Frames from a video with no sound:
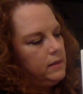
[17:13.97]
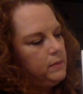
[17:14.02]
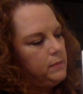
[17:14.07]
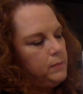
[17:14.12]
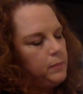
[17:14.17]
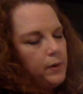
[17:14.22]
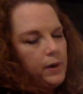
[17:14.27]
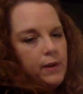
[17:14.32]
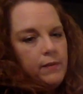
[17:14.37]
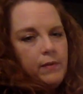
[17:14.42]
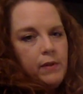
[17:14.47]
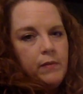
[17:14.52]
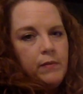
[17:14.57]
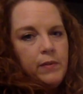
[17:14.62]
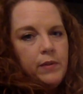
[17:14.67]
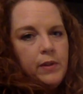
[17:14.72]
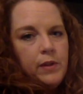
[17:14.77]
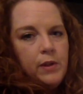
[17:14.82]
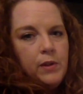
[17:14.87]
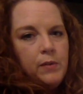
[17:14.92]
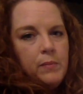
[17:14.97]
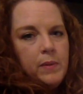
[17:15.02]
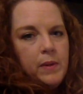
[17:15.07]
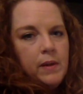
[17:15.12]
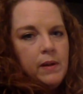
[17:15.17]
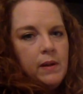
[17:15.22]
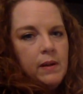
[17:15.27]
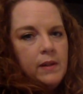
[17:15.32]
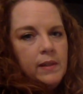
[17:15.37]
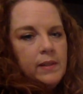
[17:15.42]
brev over the U
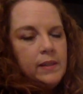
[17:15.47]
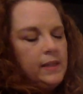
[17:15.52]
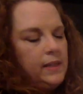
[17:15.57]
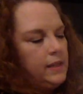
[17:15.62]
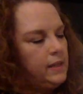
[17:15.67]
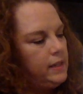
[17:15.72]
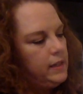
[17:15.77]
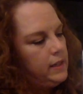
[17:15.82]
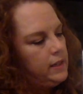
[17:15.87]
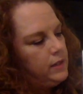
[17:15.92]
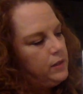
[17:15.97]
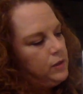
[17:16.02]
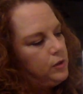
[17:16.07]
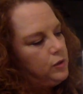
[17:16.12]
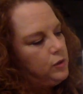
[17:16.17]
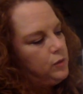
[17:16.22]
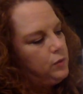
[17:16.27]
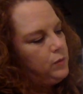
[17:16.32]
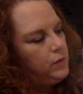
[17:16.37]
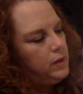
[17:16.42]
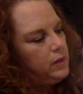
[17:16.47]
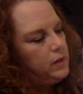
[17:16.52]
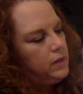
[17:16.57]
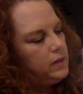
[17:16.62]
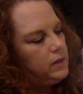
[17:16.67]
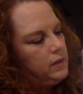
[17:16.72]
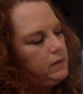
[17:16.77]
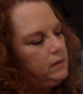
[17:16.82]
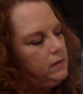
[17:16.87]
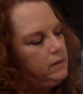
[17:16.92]
because it is short,